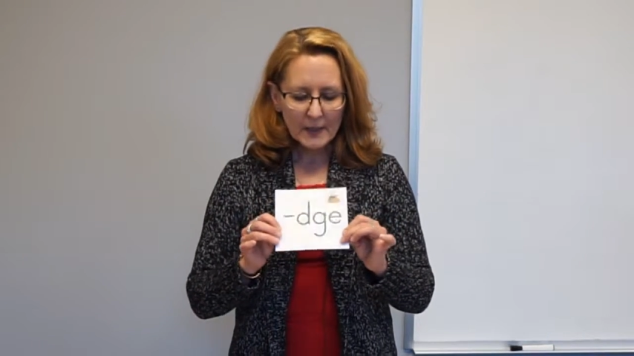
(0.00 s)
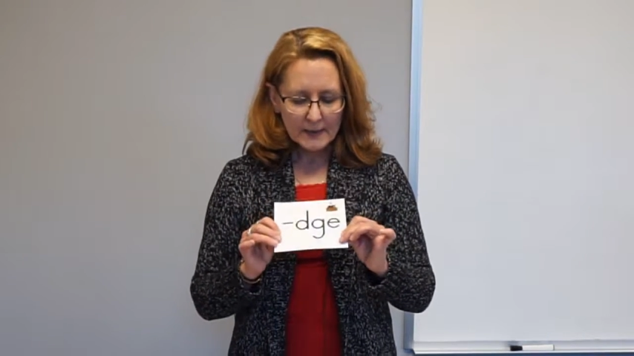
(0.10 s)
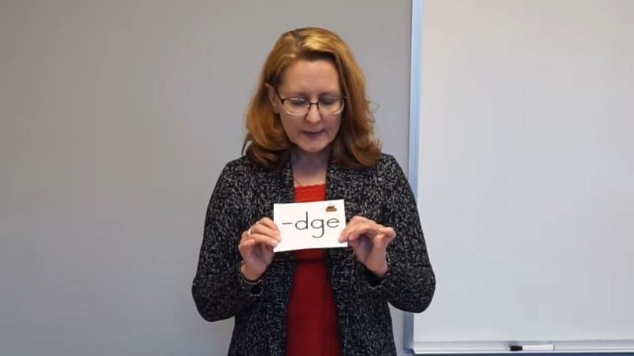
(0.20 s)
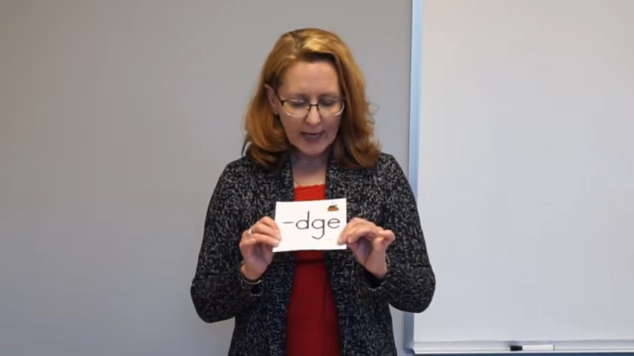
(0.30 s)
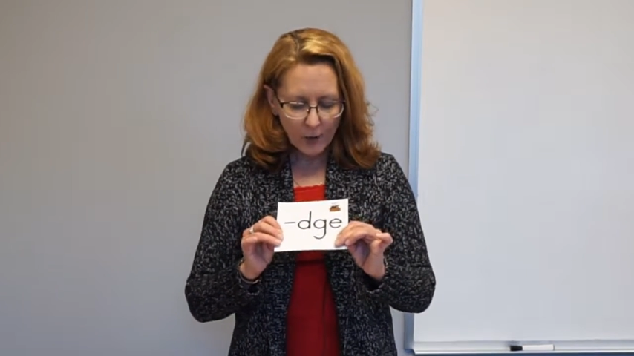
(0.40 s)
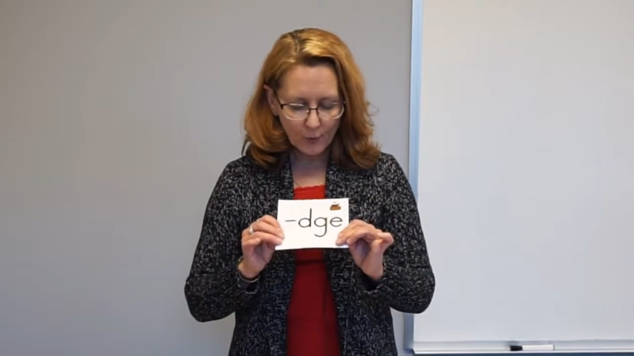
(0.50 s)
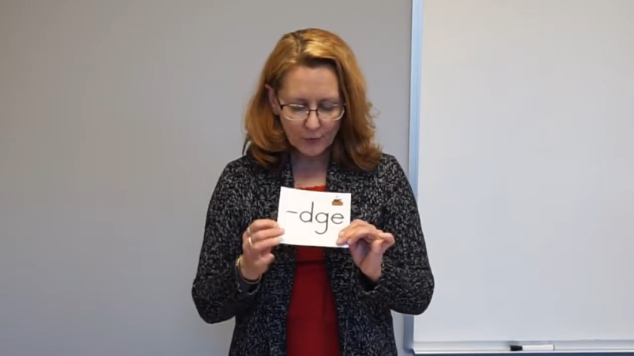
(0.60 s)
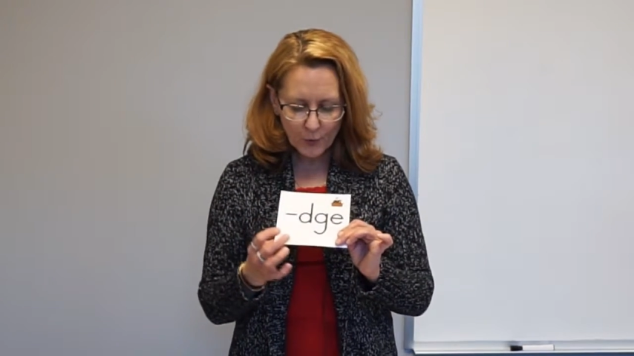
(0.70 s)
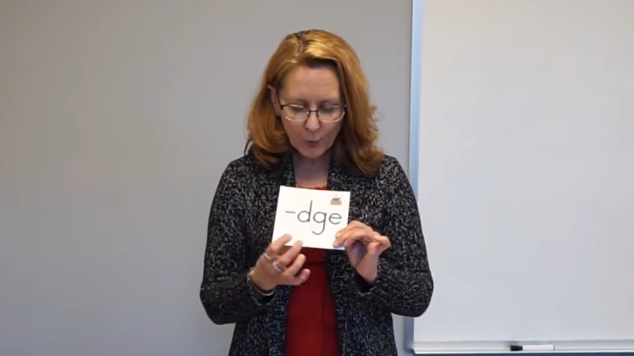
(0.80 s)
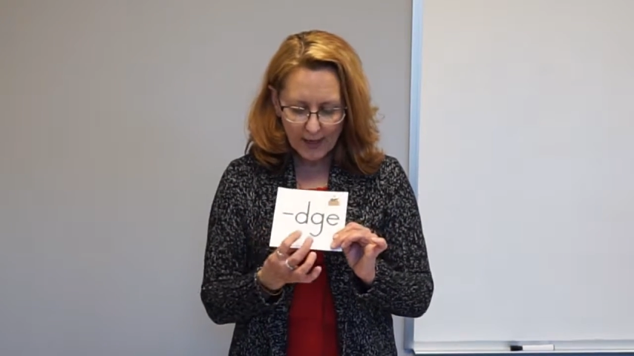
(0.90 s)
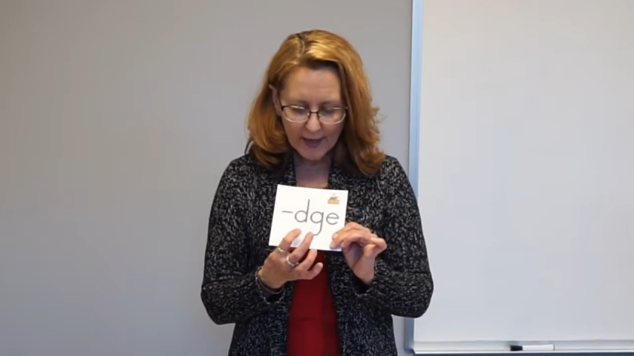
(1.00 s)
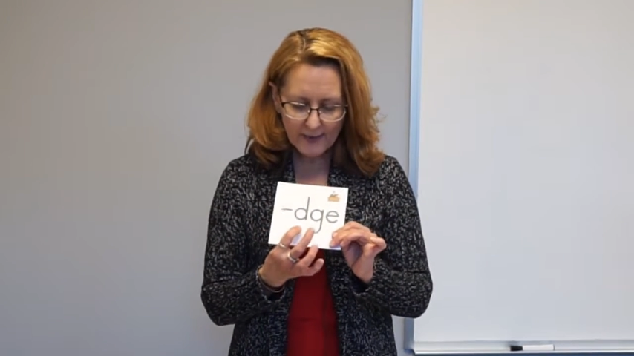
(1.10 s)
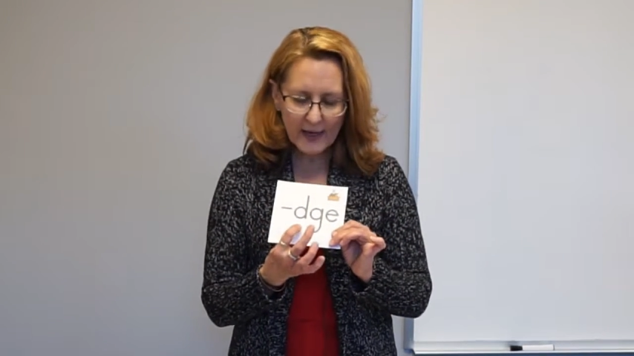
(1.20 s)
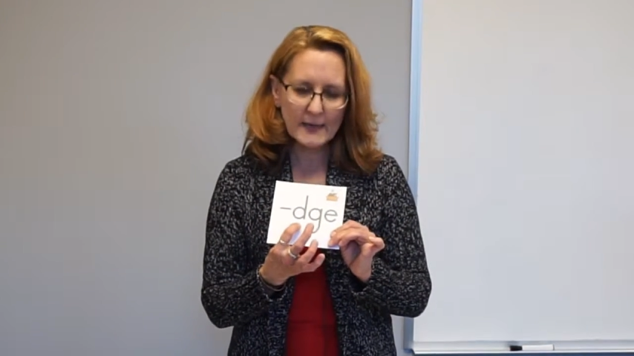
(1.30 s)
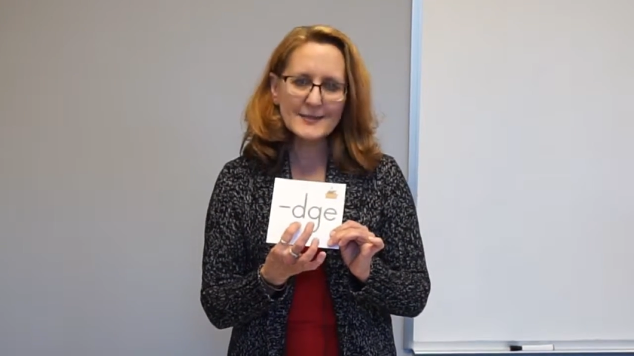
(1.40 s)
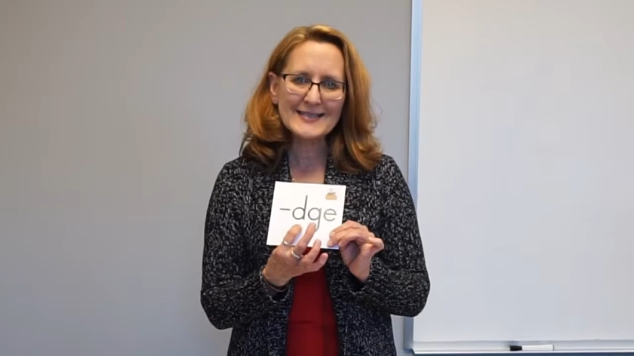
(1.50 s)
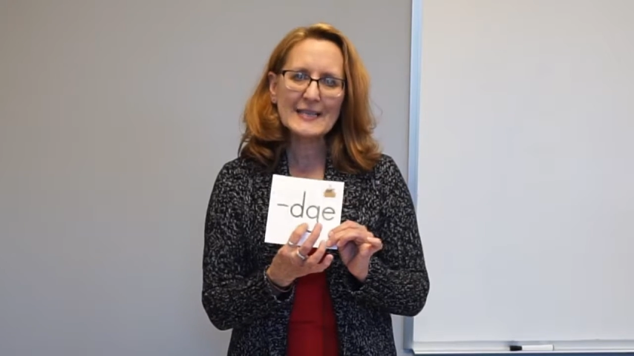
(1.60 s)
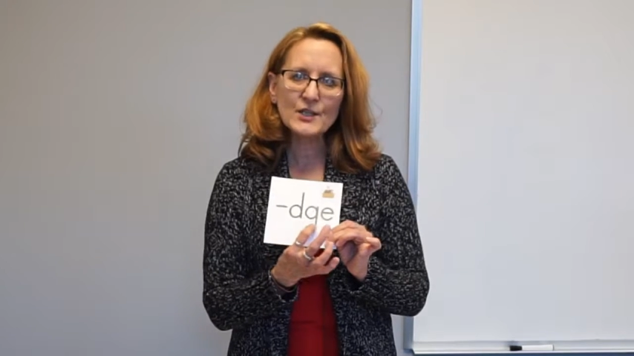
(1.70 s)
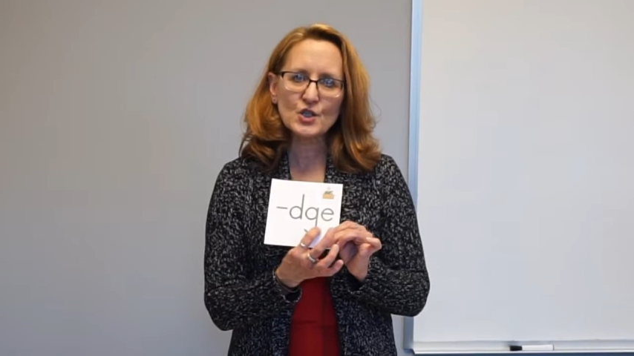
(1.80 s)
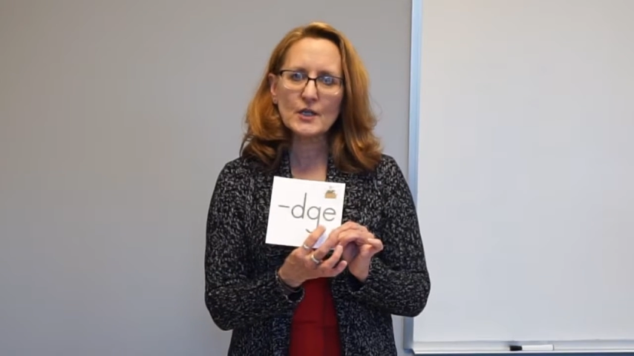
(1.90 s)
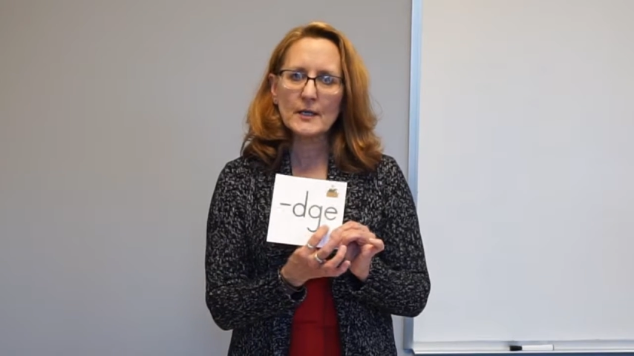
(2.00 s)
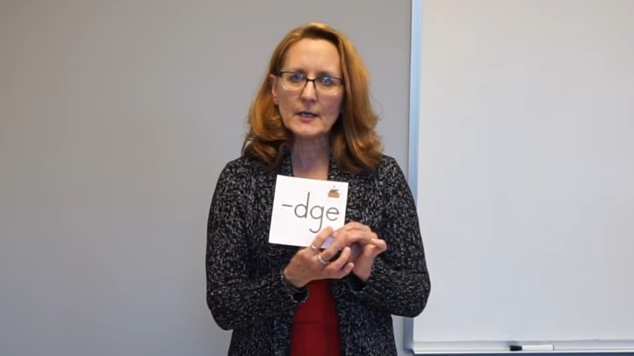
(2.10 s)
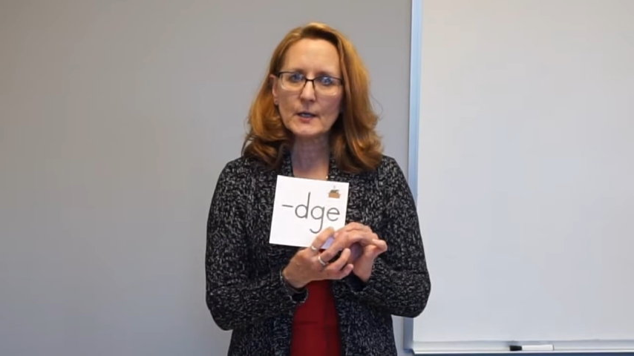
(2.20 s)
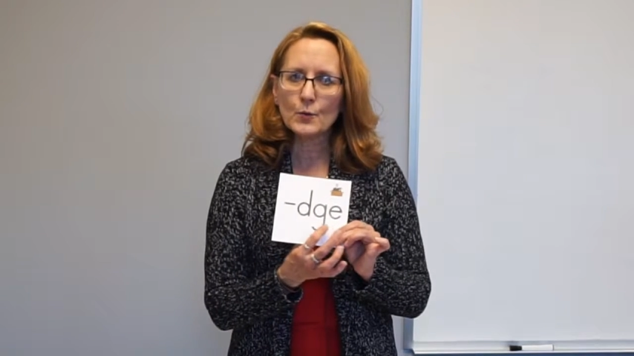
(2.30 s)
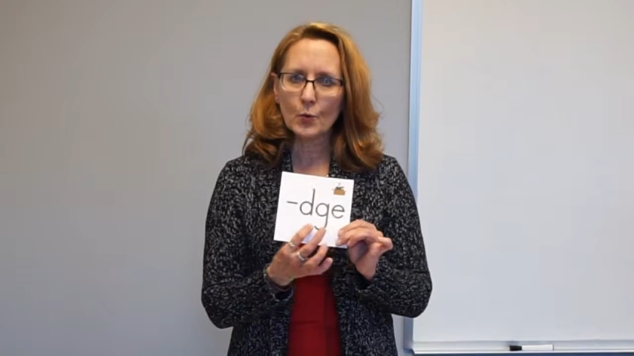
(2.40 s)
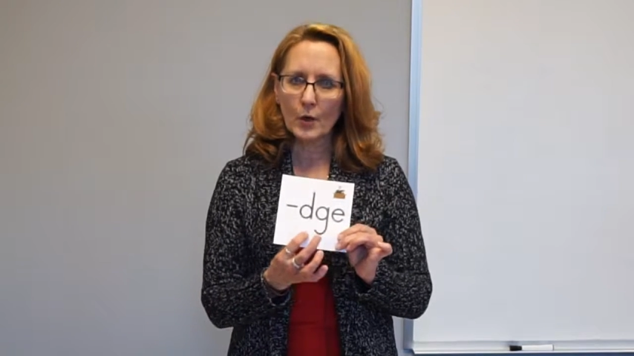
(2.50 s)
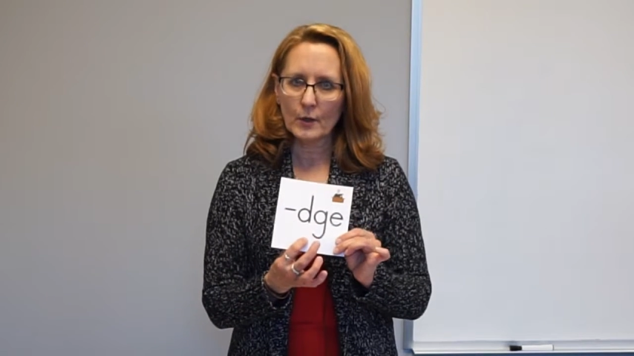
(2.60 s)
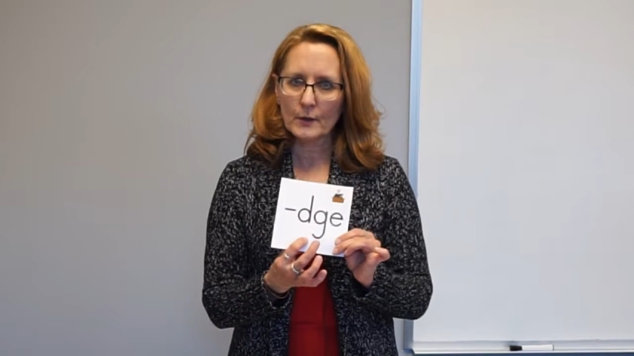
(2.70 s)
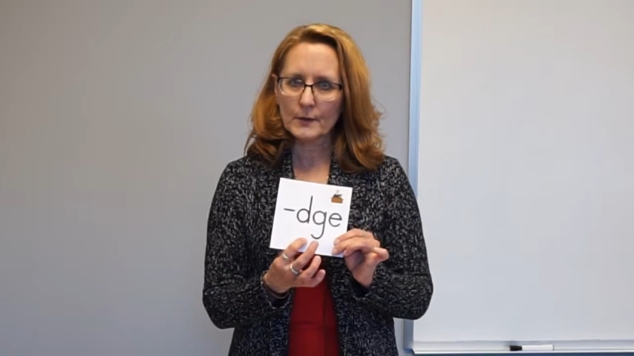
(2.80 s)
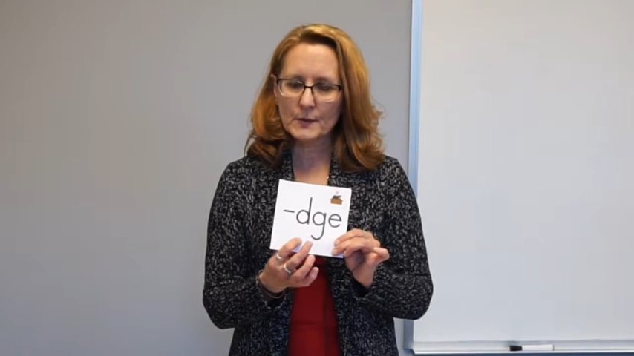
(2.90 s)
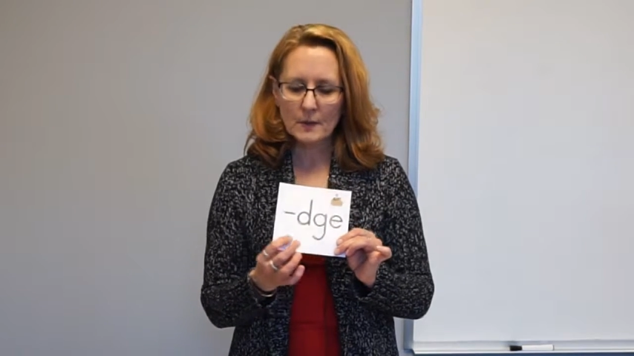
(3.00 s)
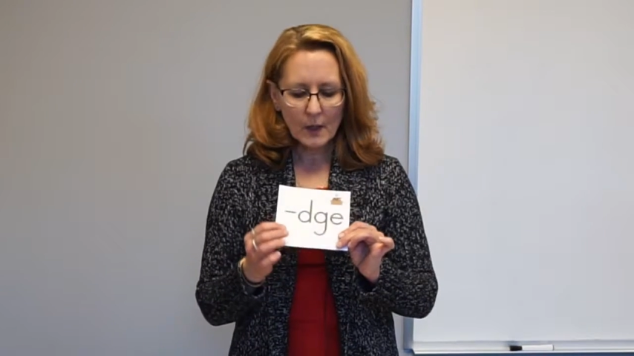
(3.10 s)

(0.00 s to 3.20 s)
Now, the way that DGE works,